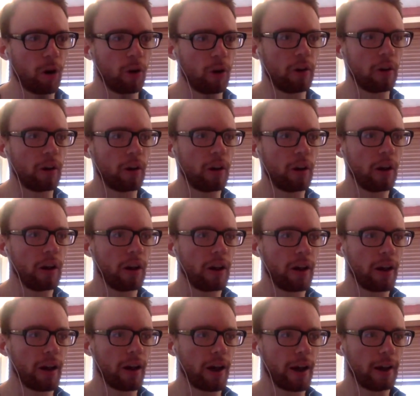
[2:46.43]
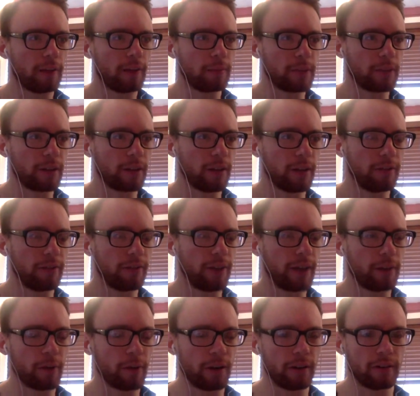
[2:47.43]
and be that vibrant
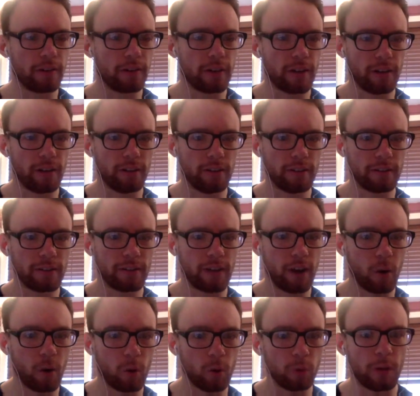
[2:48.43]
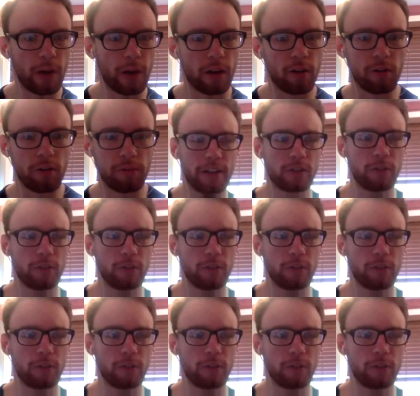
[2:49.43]
and that old Waghorn from last season.